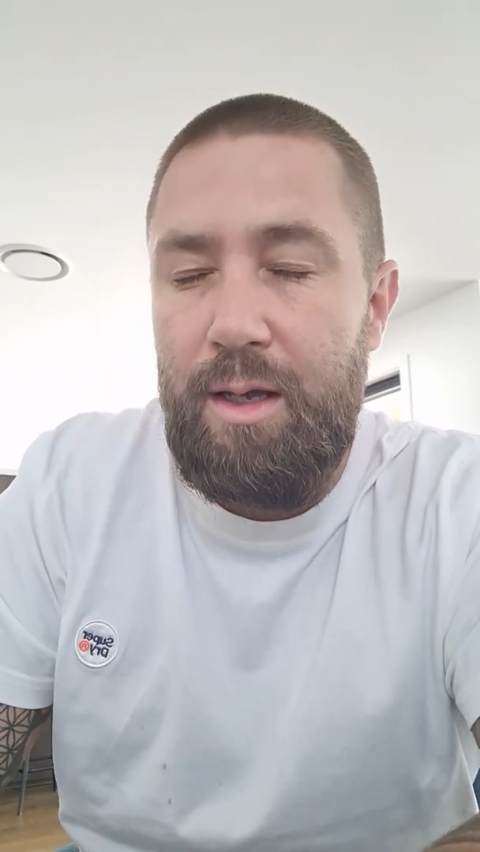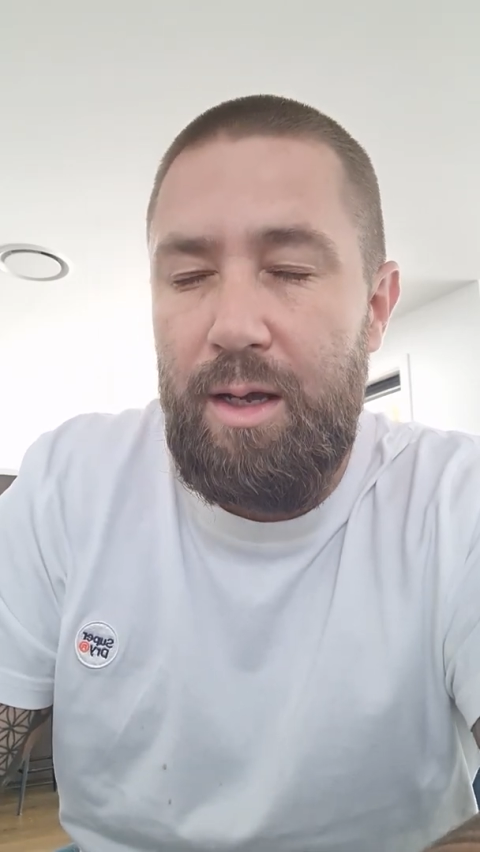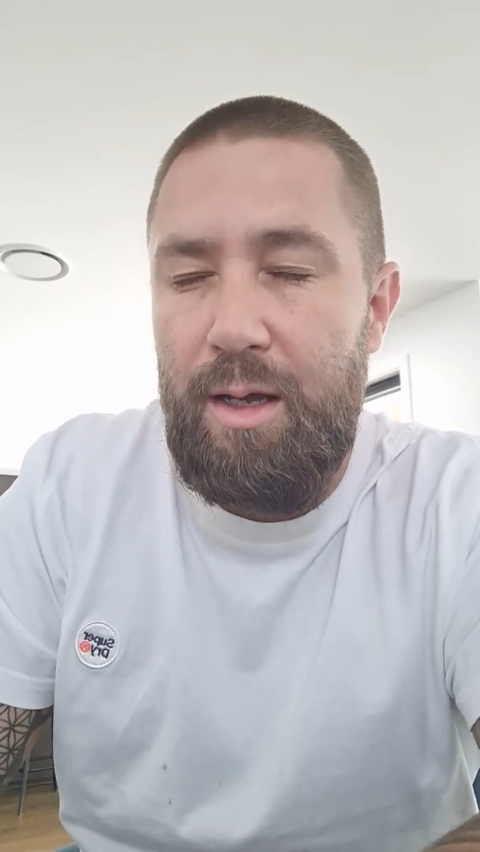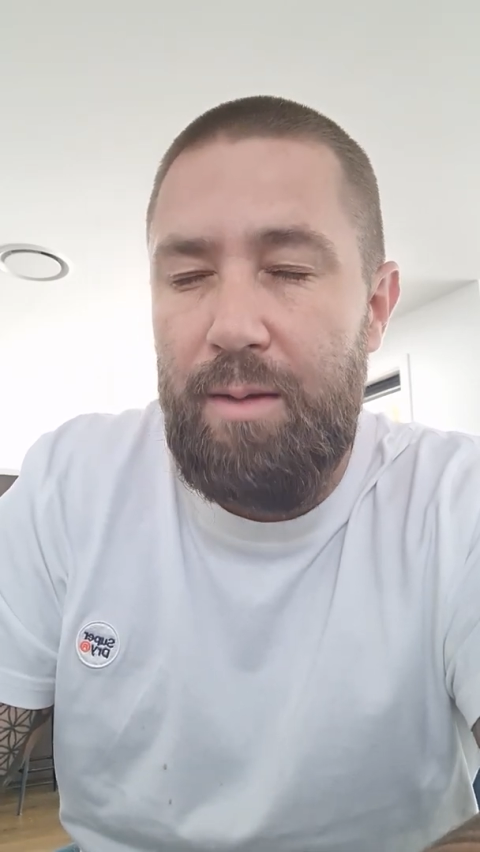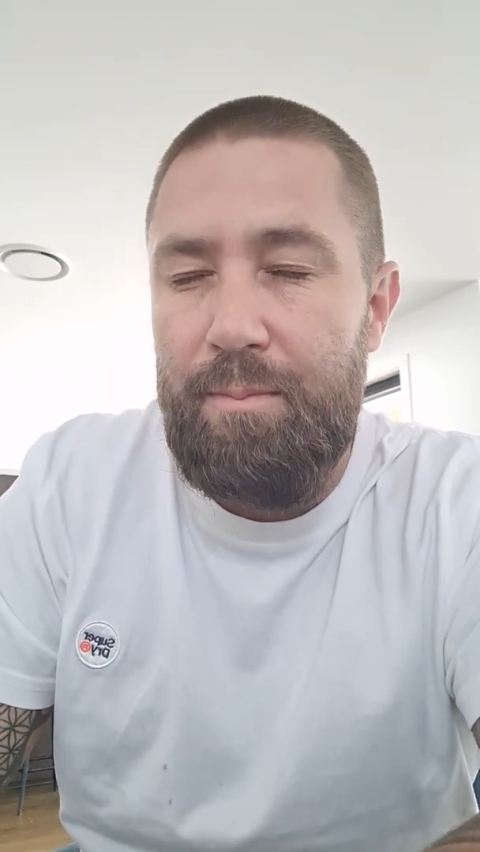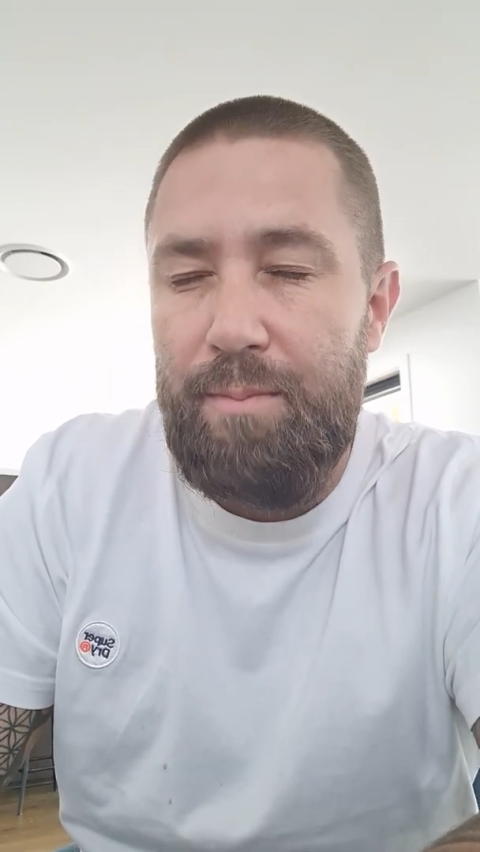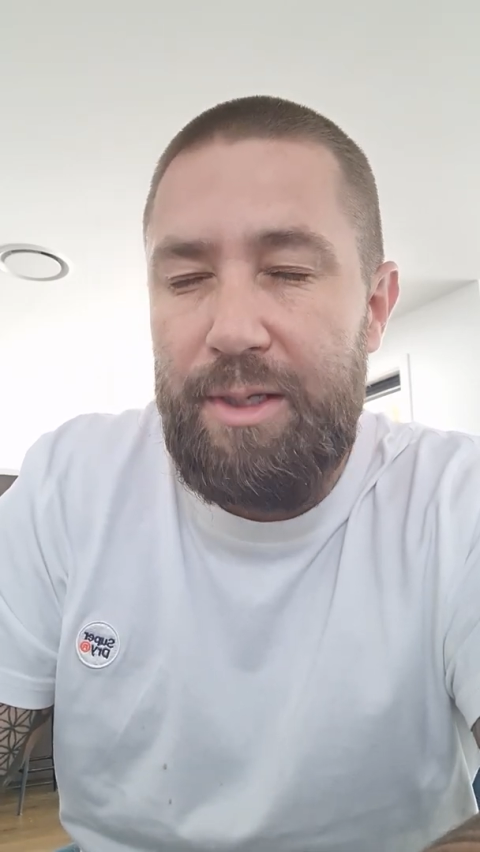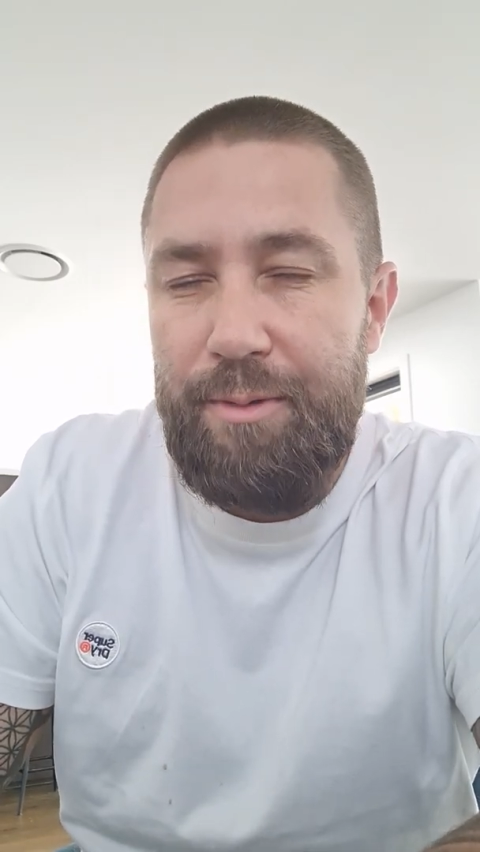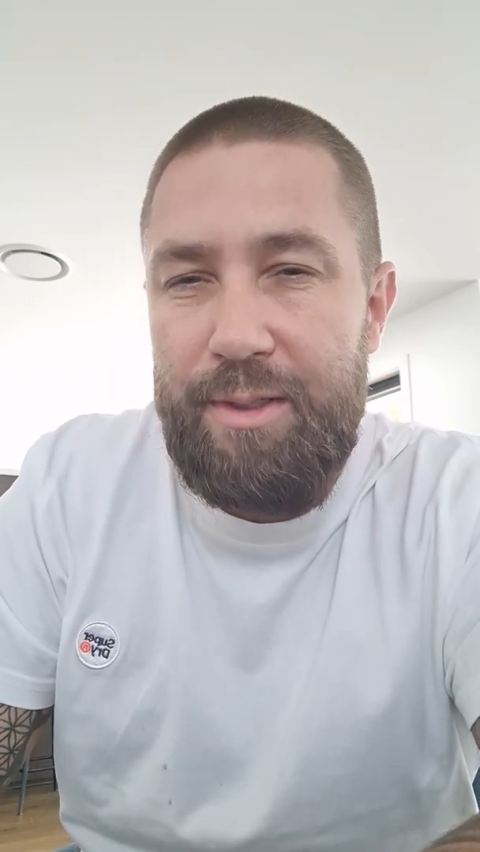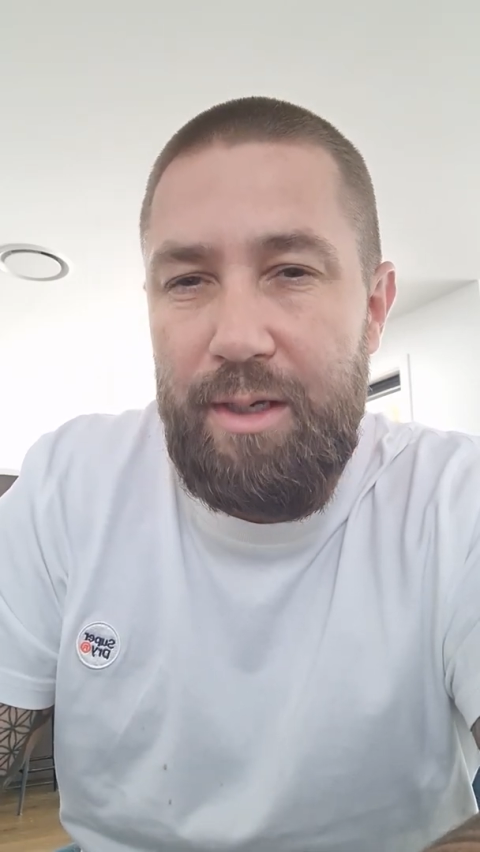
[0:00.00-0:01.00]

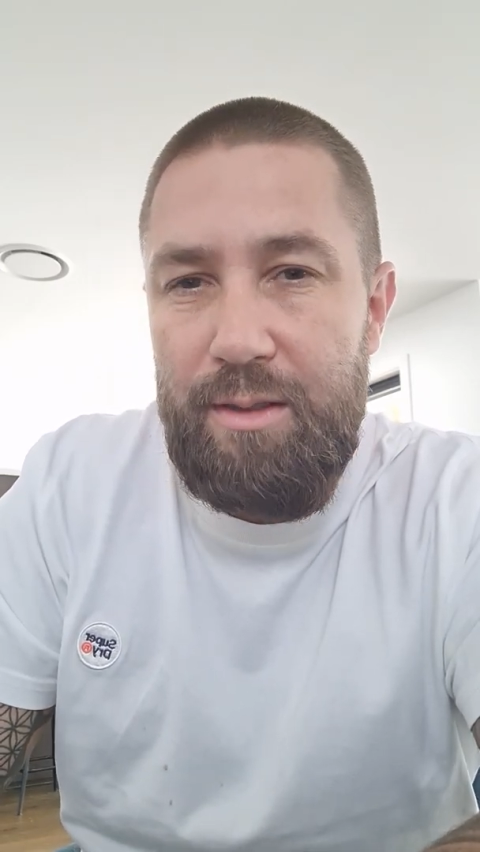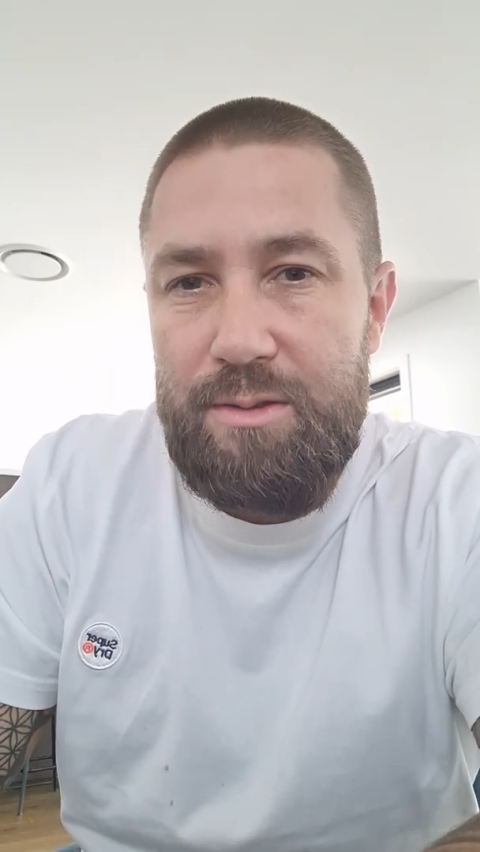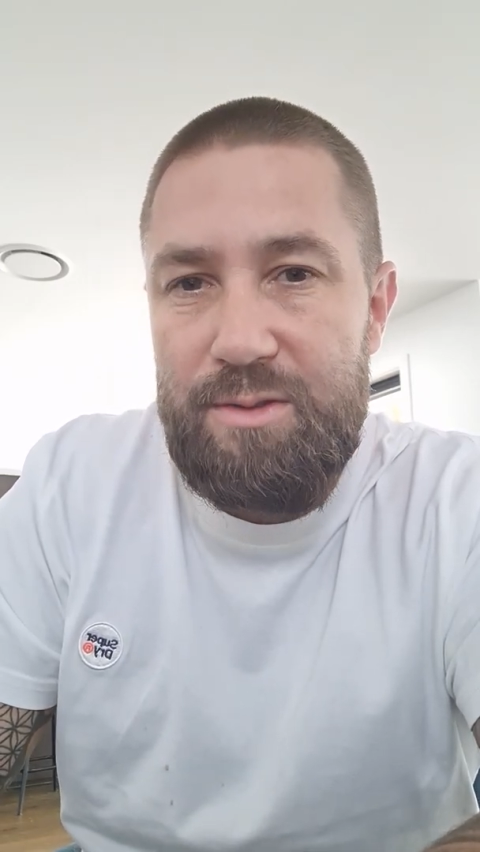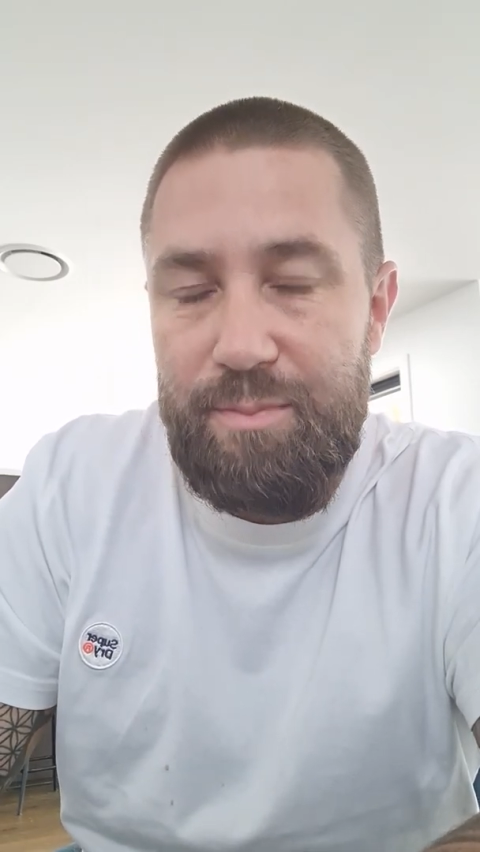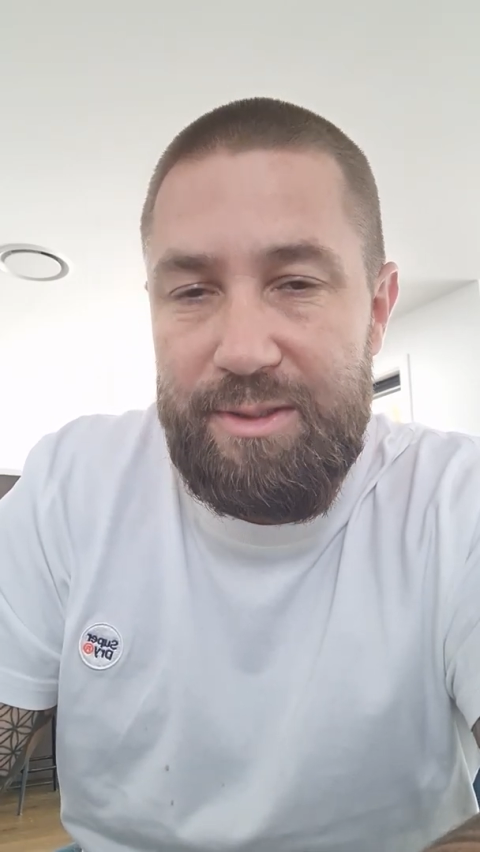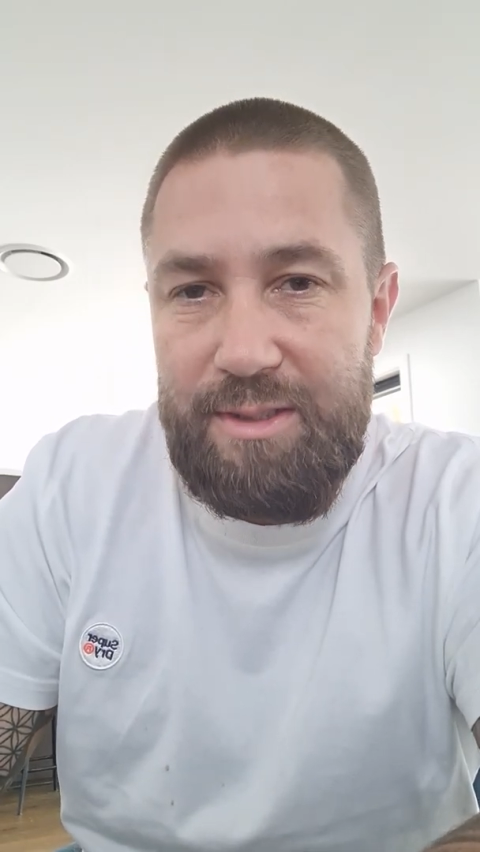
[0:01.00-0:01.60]
Lyrica, so I've been